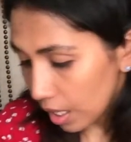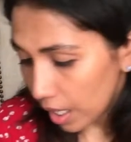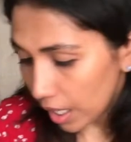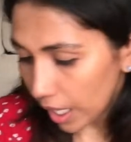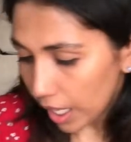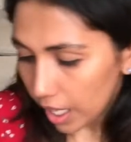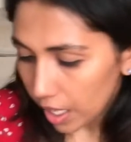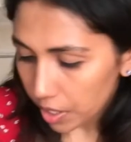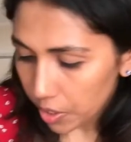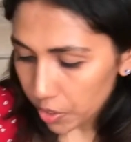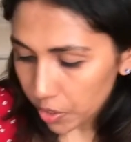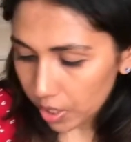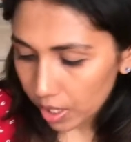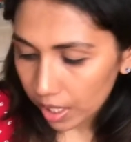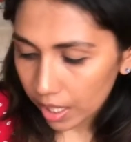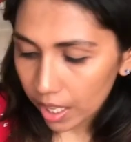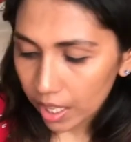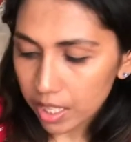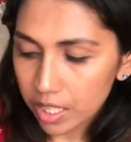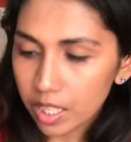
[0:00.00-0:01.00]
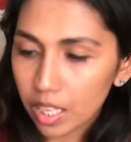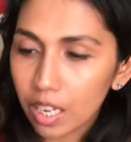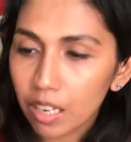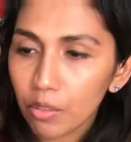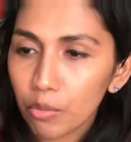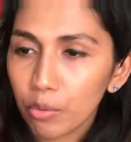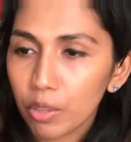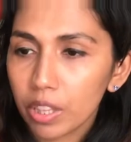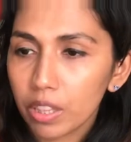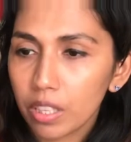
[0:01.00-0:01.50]
Initially I
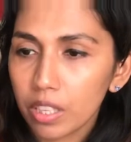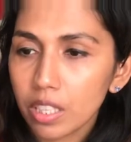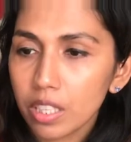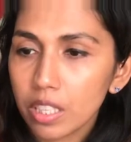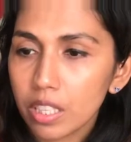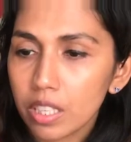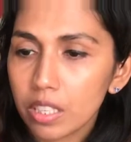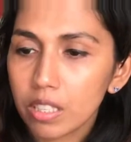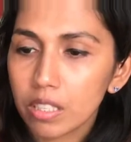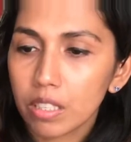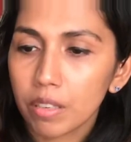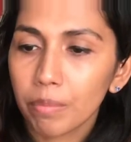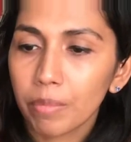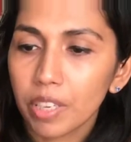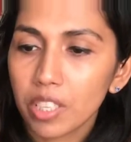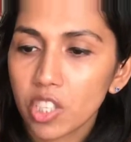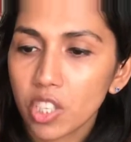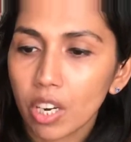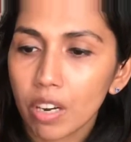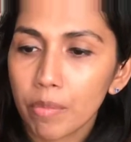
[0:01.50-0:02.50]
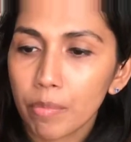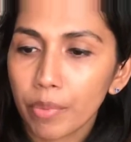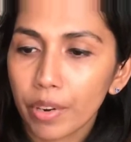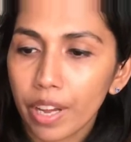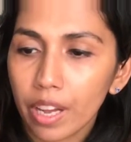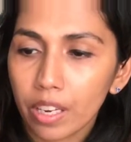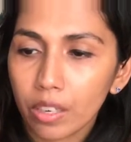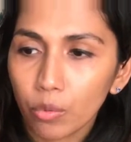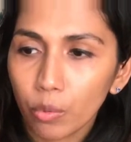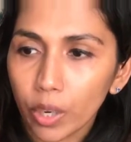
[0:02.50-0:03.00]
started with this. This is a Munchkin
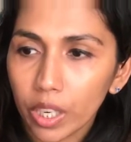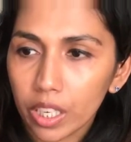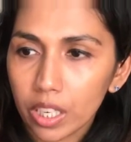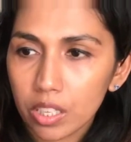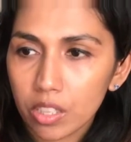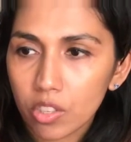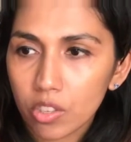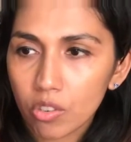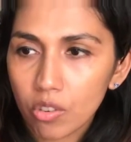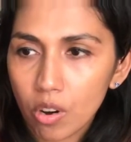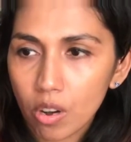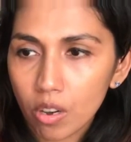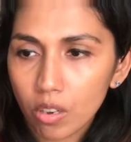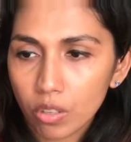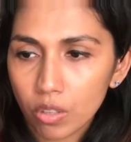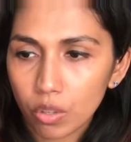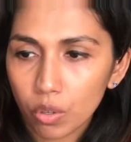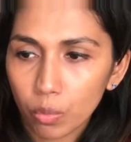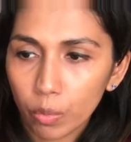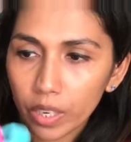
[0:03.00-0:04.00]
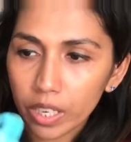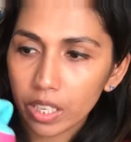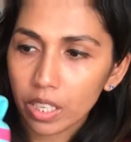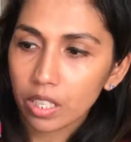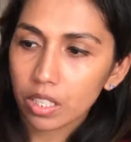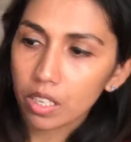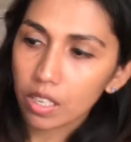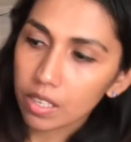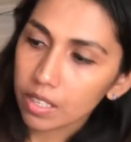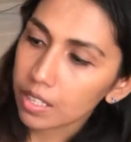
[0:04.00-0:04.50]
brand weighted straw. So what
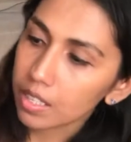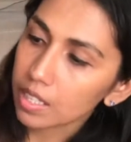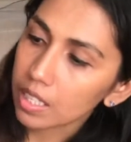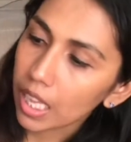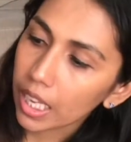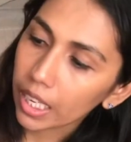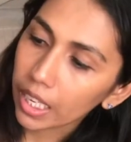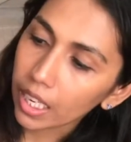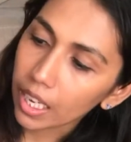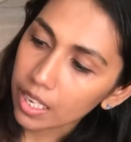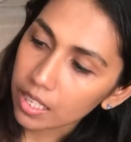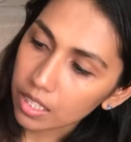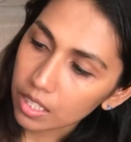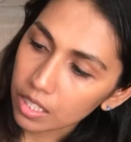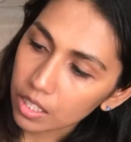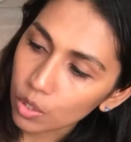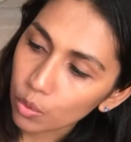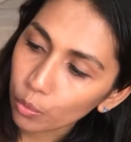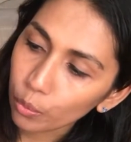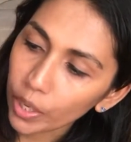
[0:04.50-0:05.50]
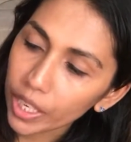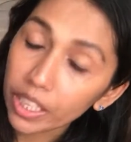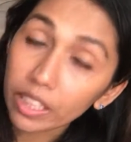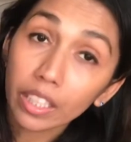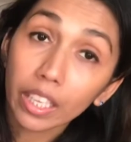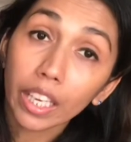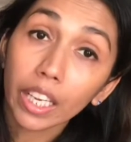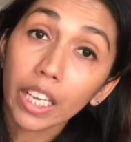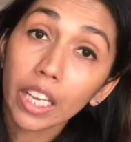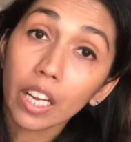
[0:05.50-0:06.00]
it does is like it has this weight
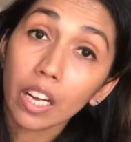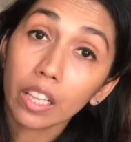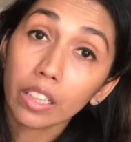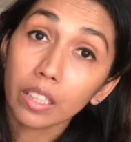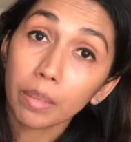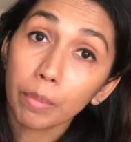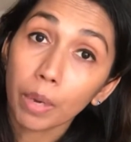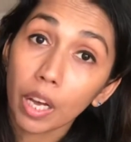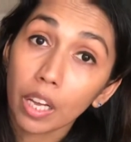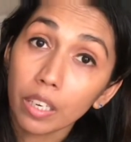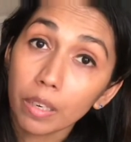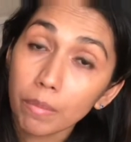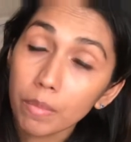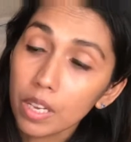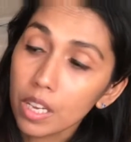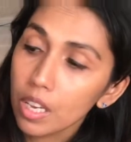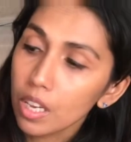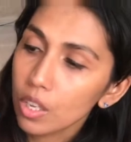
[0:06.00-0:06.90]
thingy at the bottom.